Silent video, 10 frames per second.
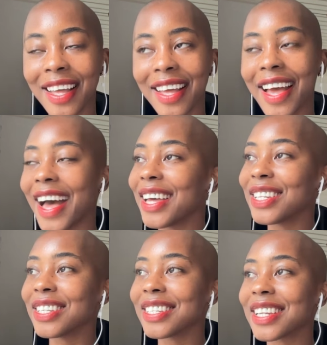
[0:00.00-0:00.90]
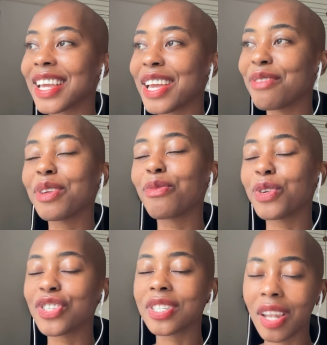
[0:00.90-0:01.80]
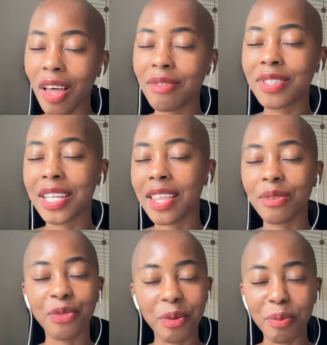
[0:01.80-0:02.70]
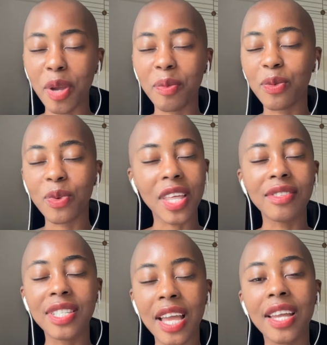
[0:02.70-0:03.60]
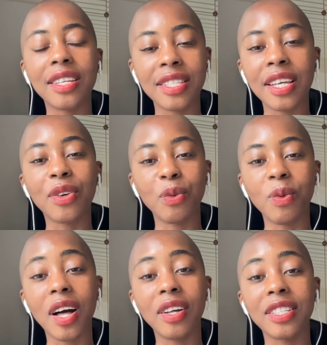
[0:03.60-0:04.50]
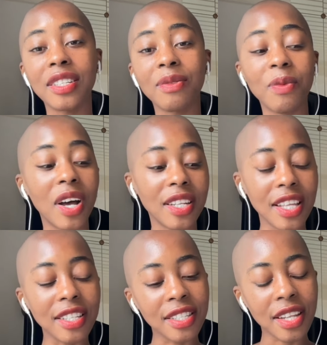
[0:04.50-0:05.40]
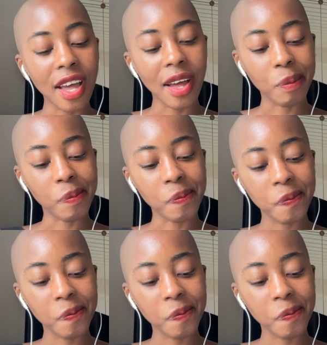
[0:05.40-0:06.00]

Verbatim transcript: And even if we just laugh together for a moment without saying a single word, word that's, um,